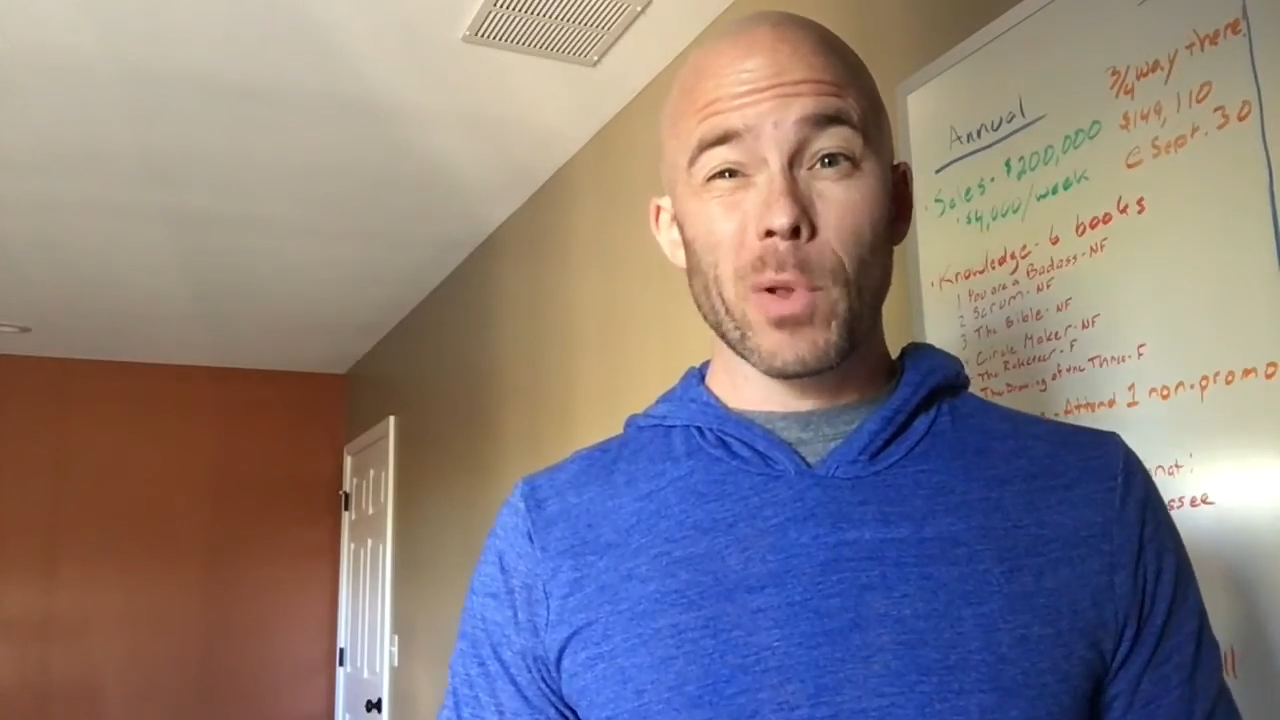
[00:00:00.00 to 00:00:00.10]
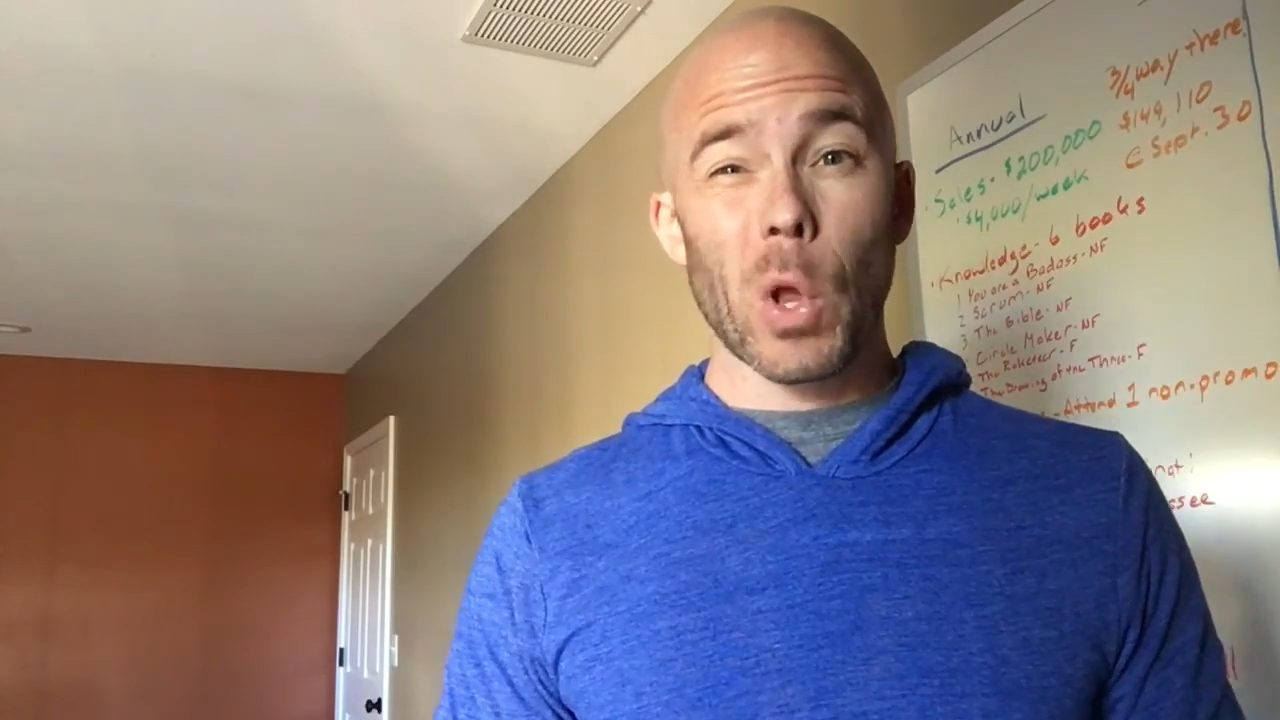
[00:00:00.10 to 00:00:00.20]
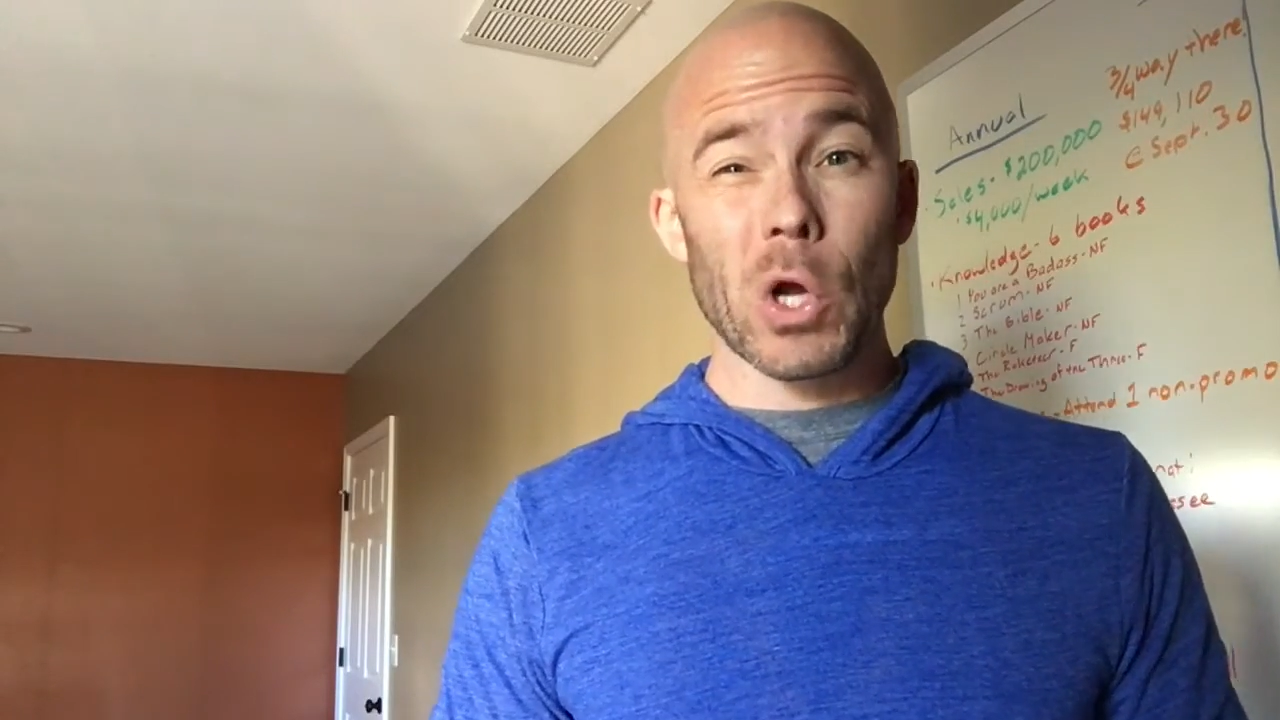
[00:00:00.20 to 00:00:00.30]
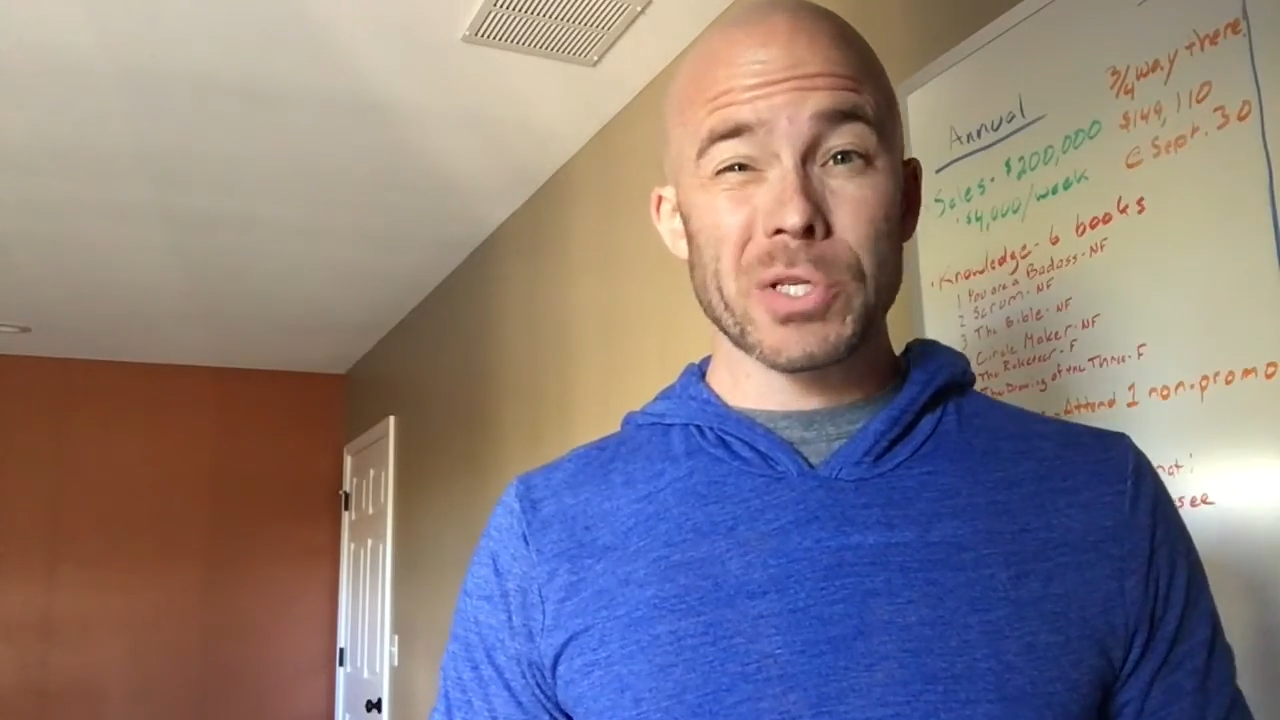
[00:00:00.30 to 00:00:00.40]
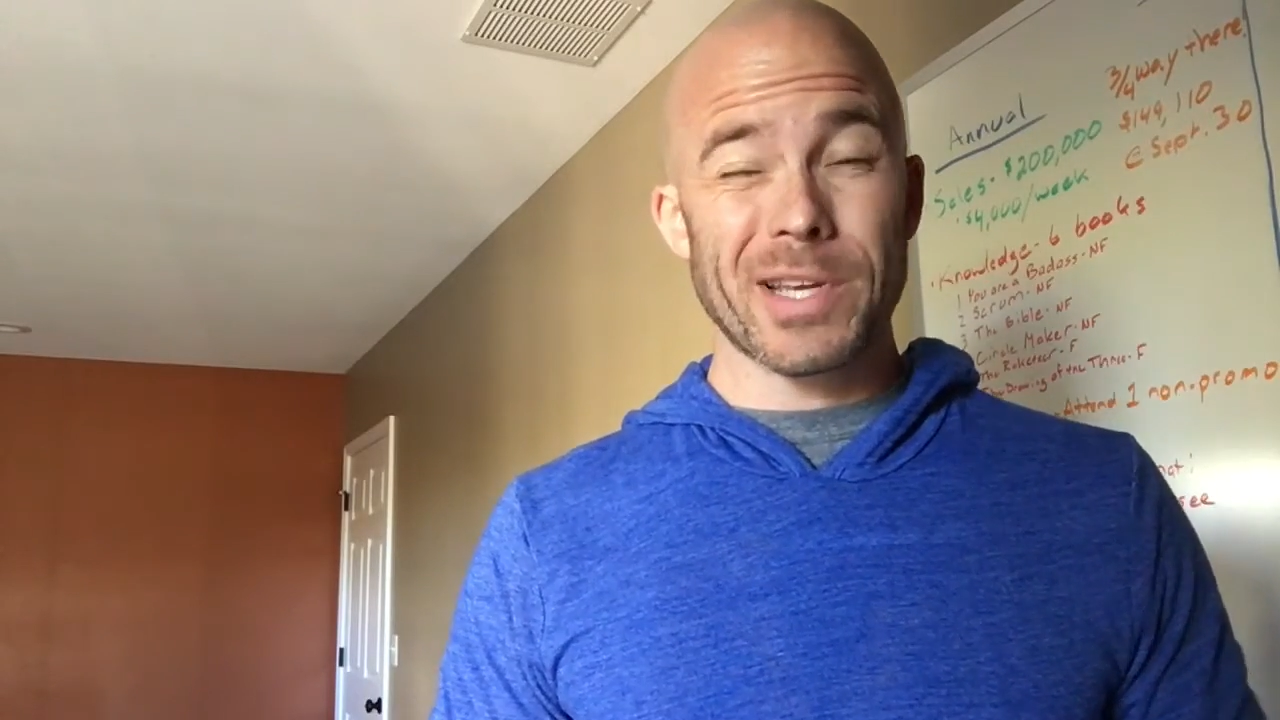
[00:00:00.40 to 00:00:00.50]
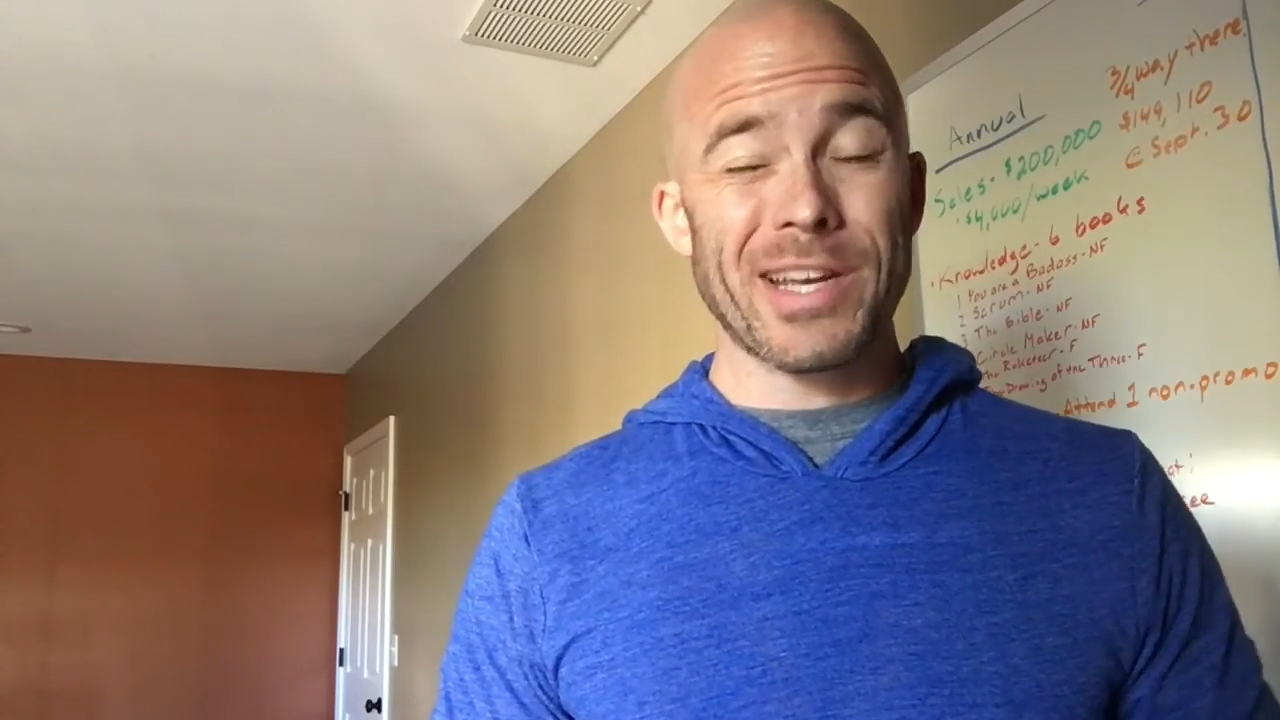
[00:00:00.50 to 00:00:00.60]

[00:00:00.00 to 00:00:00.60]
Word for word: belongs